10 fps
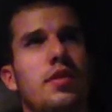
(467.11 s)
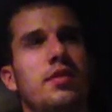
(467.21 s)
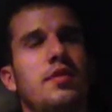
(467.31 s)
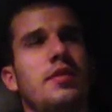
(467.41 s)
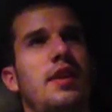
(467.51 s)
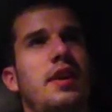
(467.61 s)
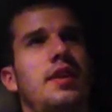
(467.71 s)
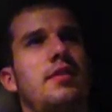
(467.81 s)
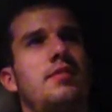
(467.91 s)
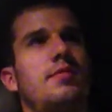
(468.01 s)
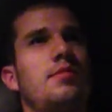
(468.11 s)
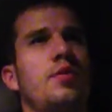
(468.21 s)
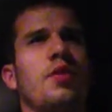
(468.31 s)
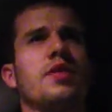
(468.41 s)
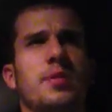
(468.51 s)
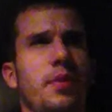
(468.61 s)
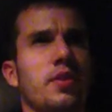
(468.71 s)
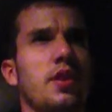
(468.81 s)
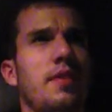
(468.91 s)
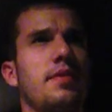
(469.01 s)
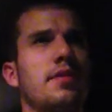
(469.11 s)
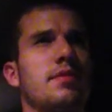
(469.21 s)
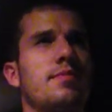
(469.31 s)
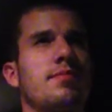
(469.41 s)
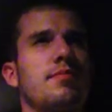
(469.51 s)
and nor is the post office.